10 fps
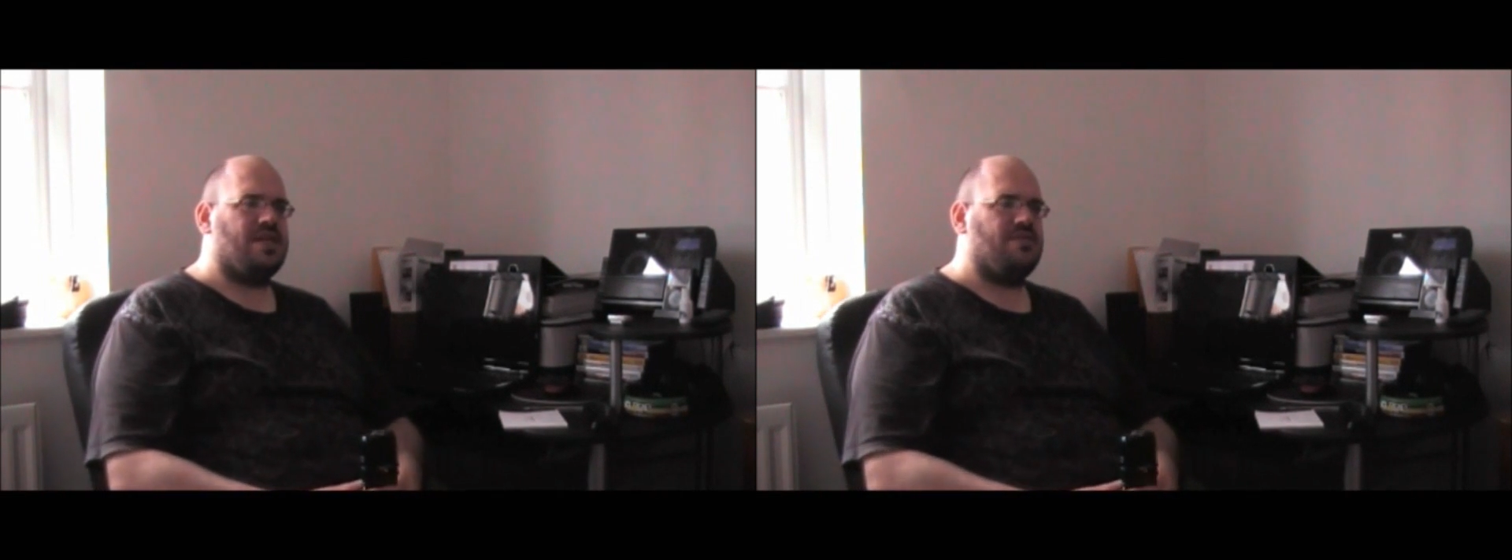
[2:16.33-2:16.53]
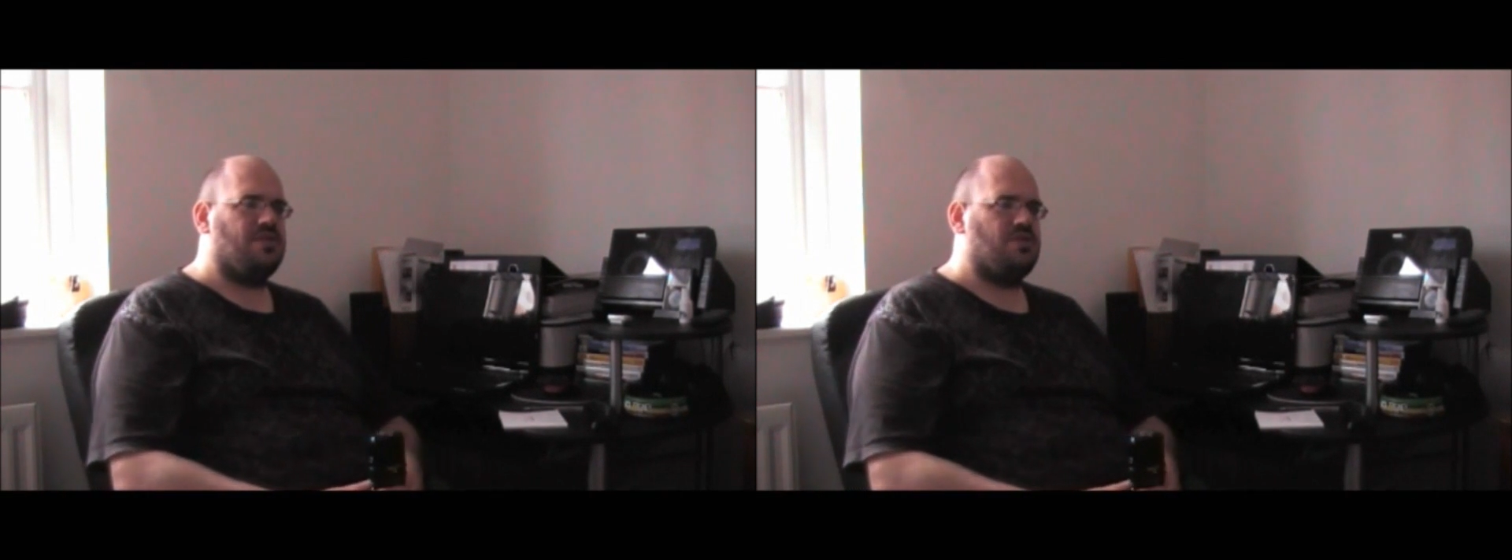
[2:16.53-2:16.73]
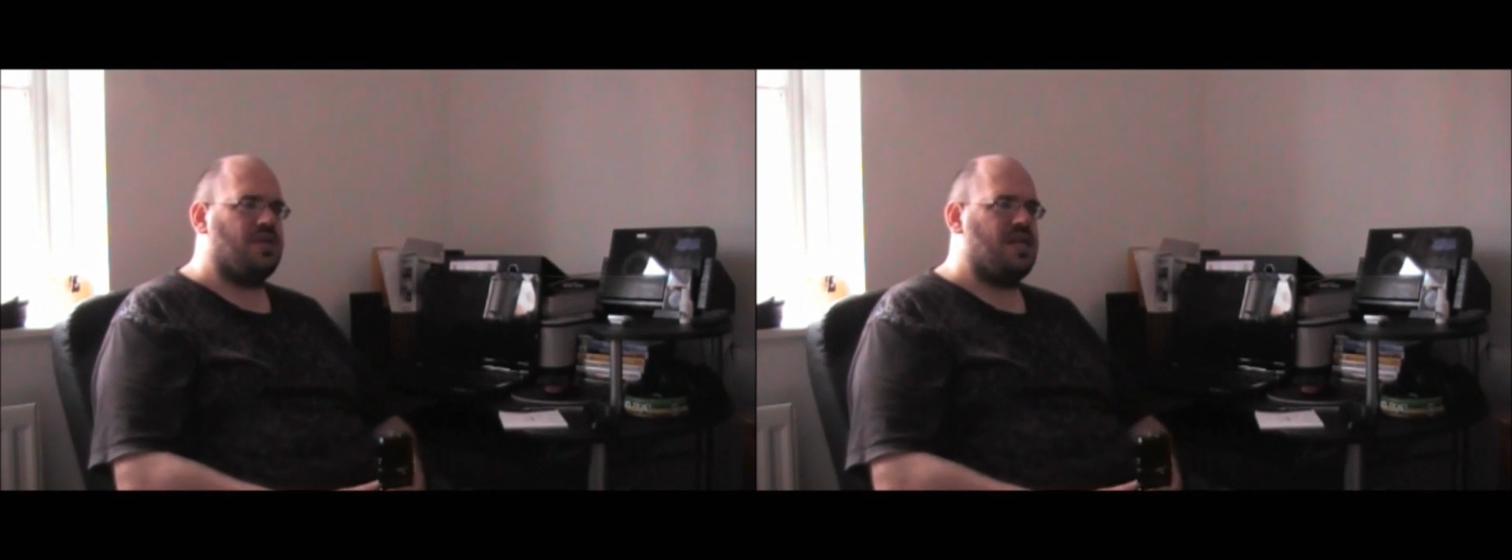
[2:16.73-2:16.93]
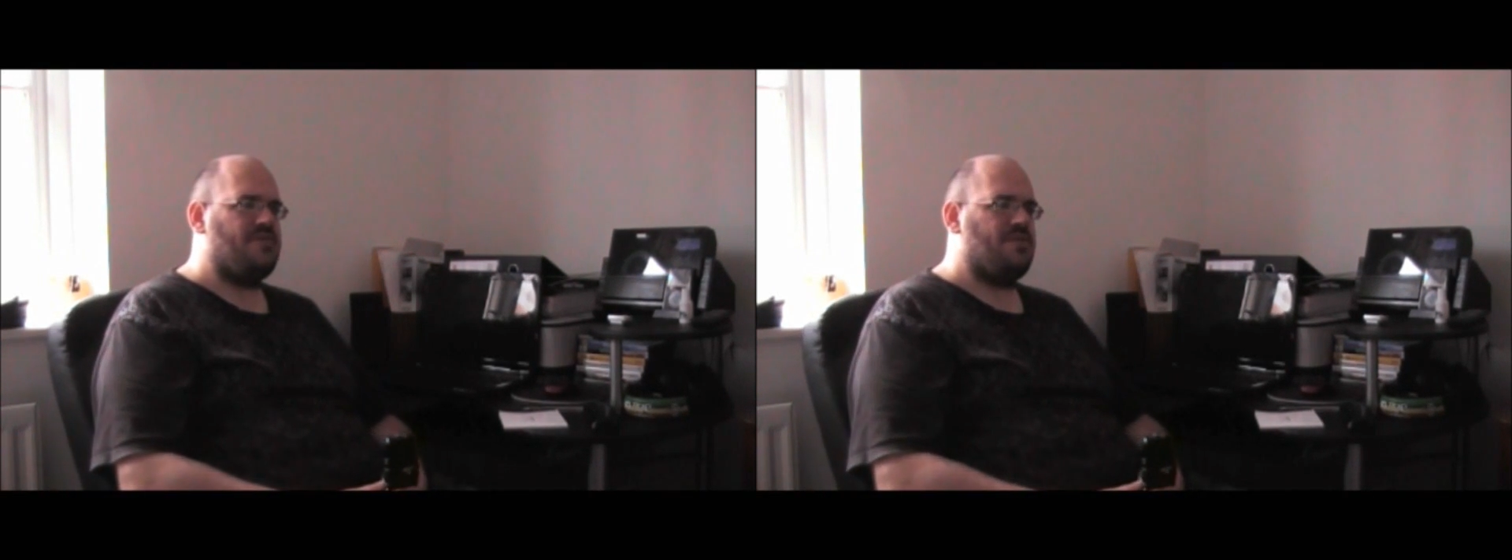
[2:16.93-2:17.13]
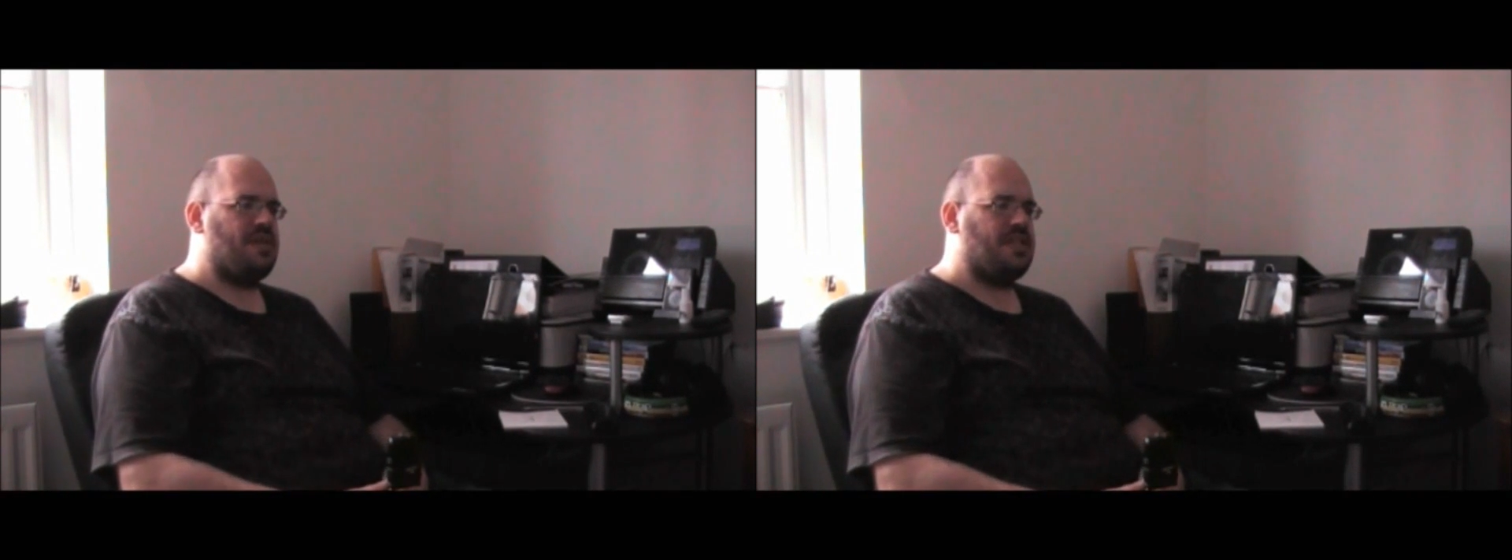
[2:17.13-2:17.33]
we were doing
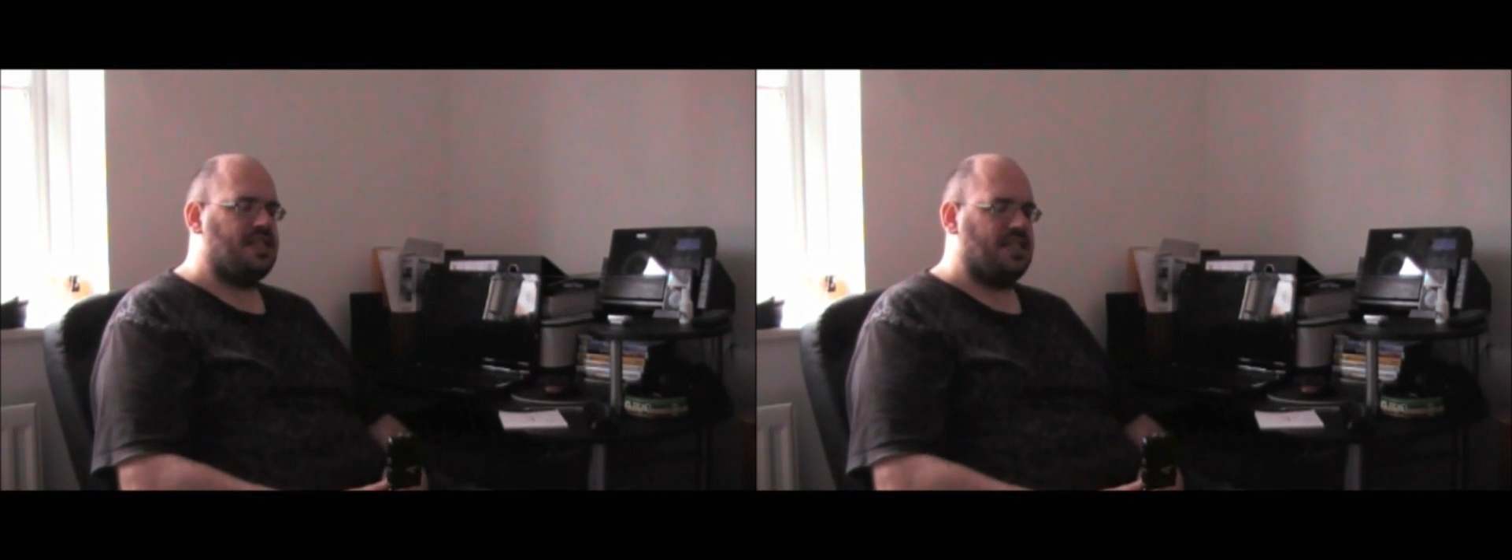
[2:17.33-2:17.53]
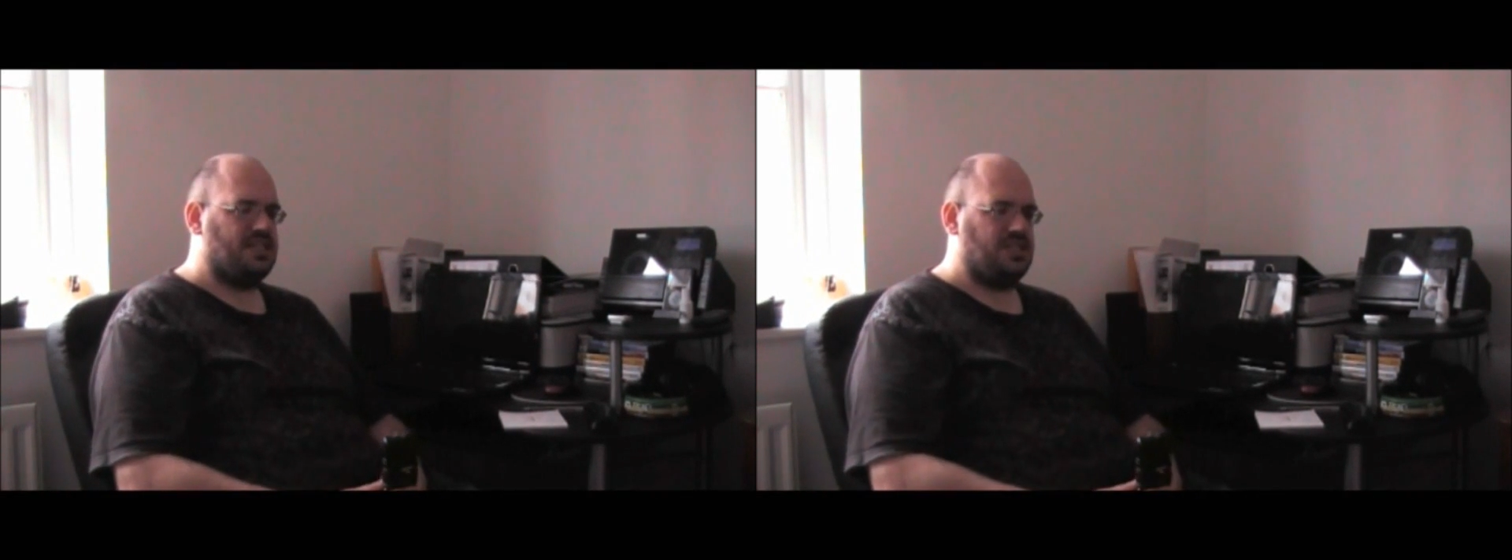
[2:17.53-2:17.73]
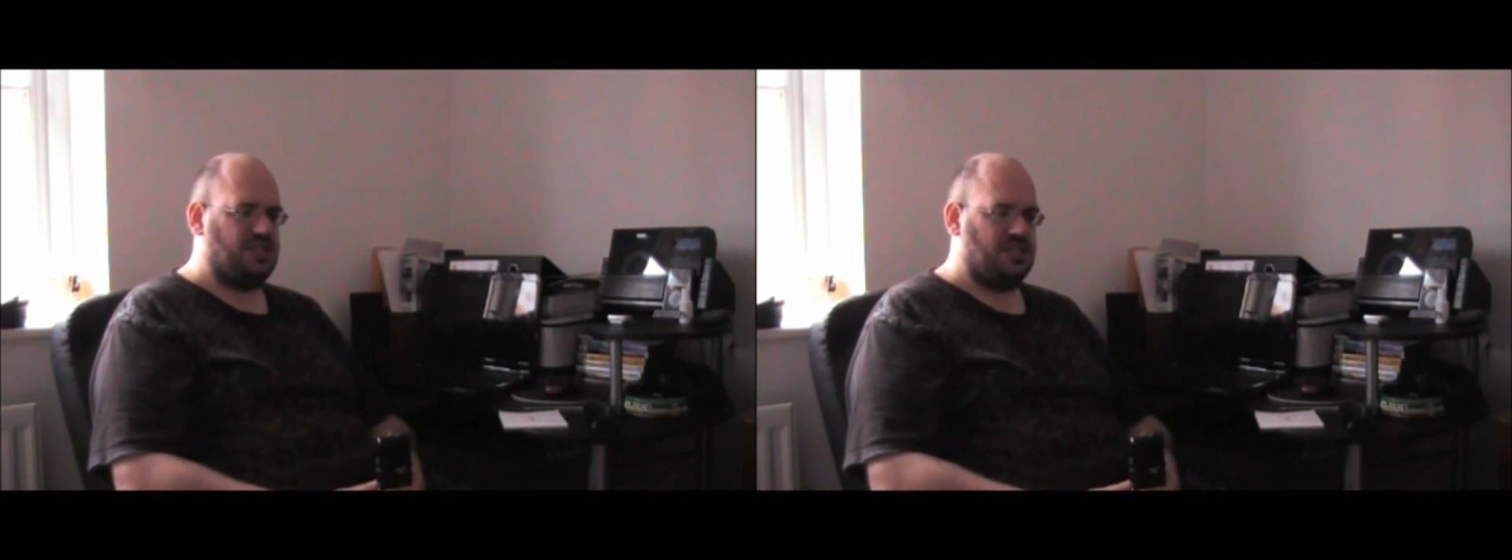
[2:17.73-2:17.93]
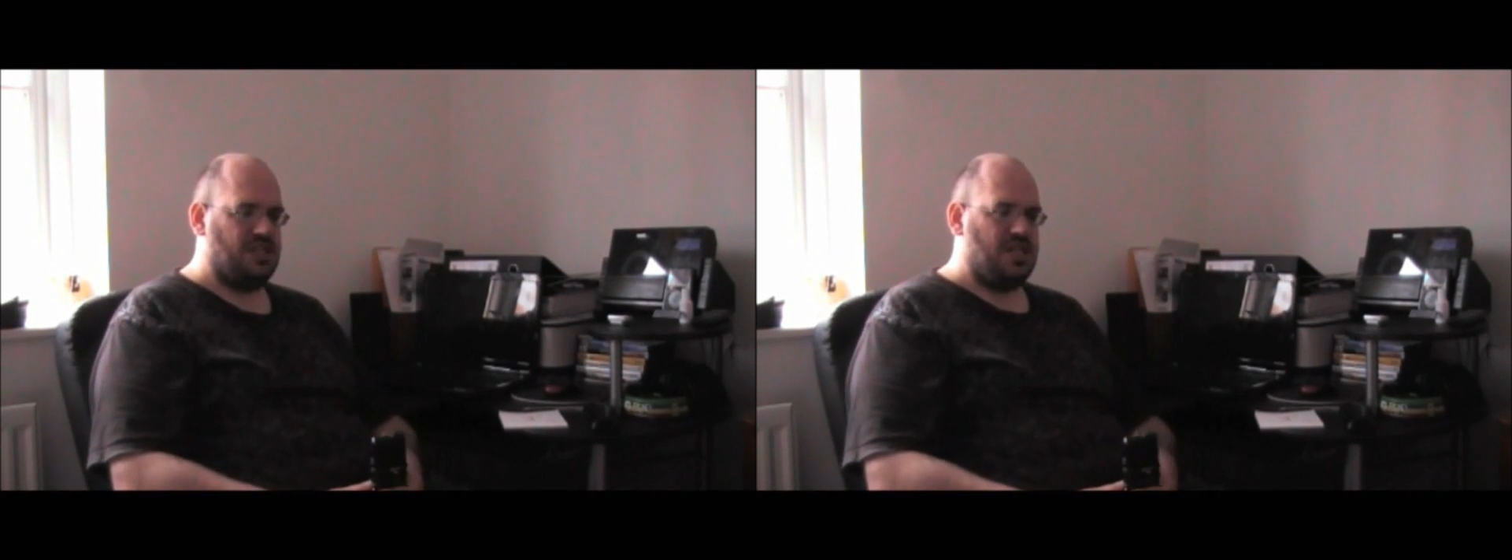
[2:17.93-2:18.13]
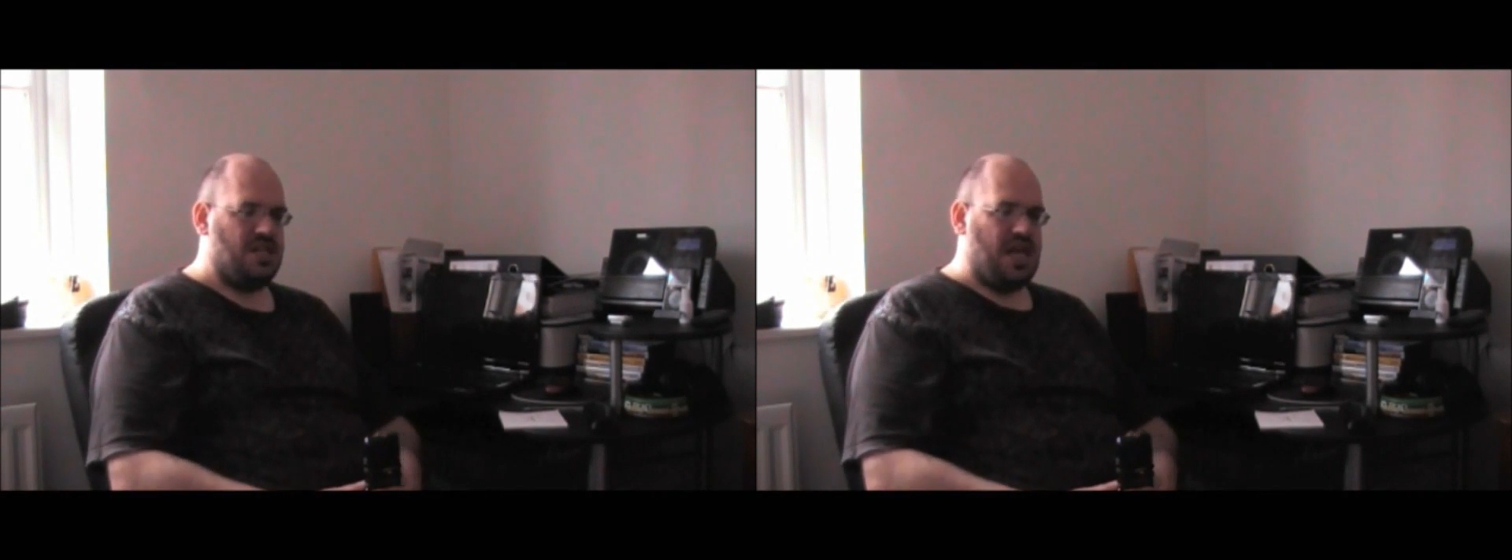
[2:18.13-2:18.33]
EVP sessions,